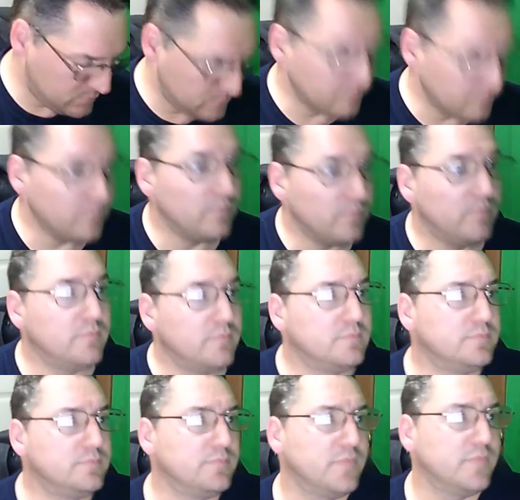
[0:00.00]

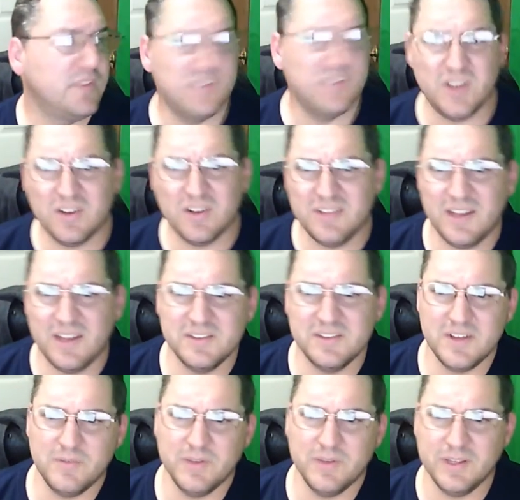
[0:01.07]
and the CR10 is not
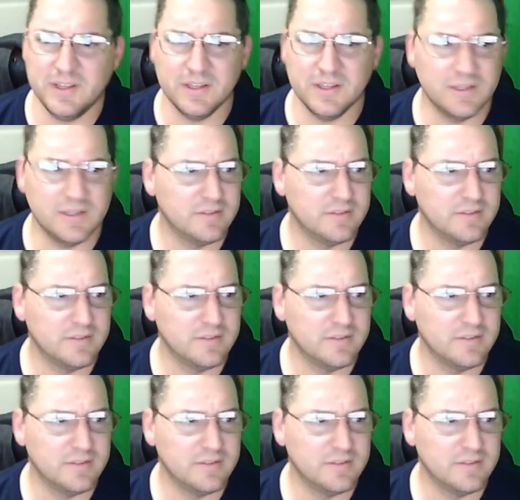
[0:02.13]
really a